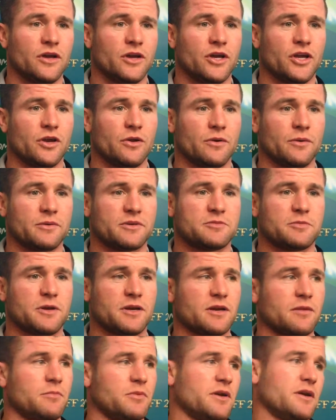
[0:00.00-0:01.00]
you know, I'm
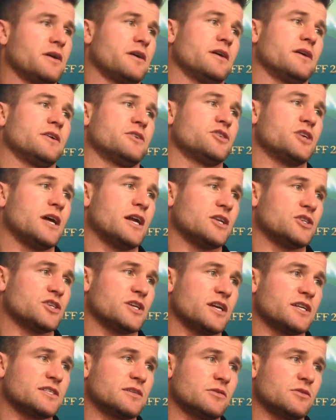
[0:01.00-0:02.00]
expecting a big challenge
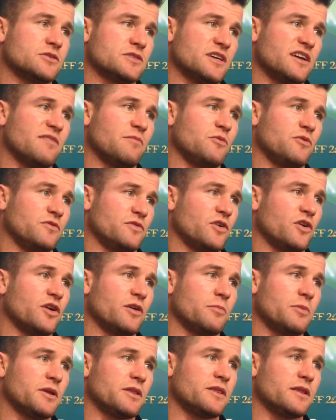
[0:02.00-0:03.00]
against them, because they have moved down
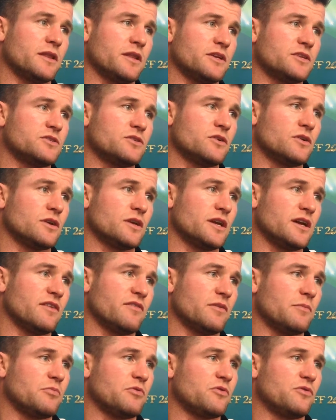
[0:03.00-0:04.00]
a bit and they certainly
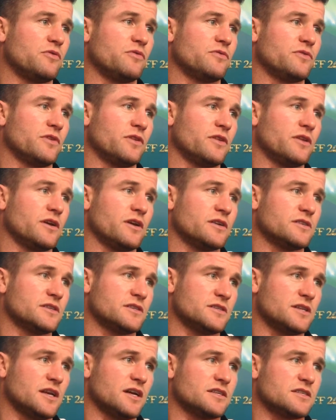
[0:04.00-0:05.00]
have improved
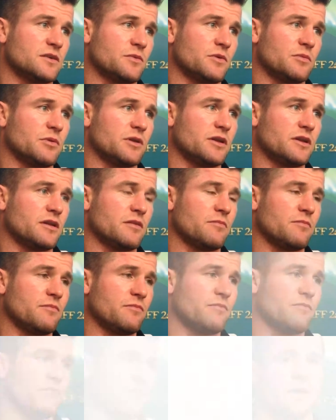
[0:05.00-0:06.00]
since the last time we played them.
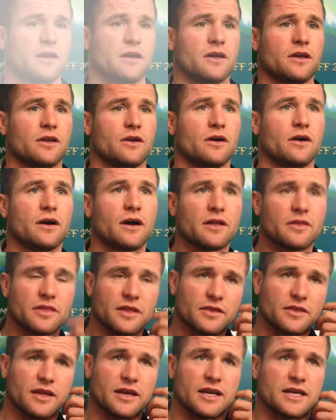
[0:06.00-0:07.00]
I
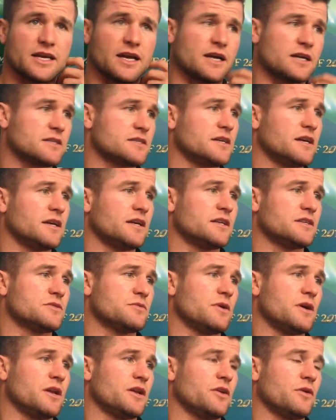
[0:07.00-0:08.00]
think they're a young side as
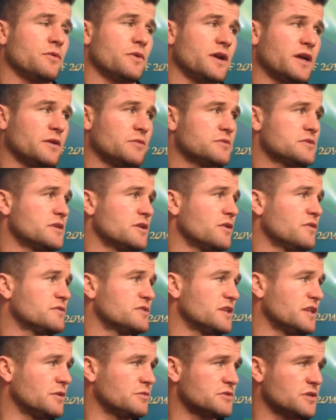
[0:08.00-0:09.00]
well. You know, when I was there,
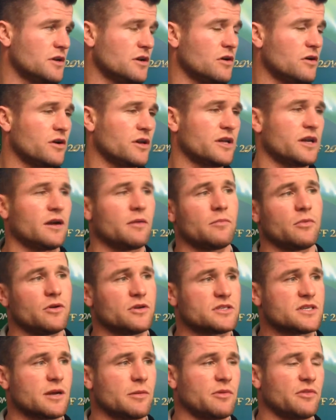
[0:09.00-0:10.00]
obviously there was a lot of young
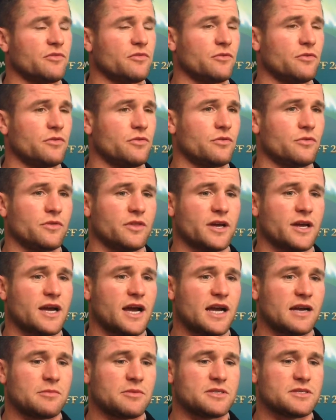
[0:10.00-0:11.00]
boys coming through the
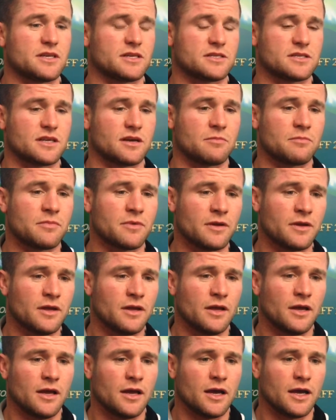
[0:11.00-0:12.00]
academy system.
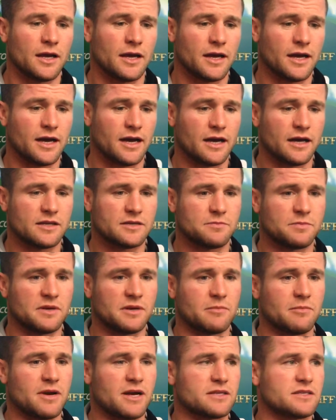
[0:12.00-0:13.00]
And it's
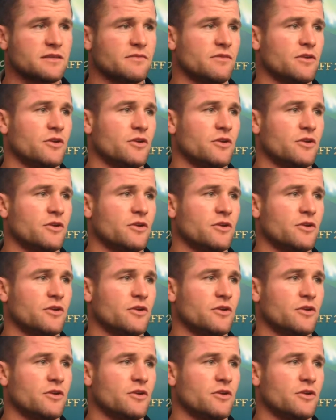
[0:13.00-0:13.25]
been a massive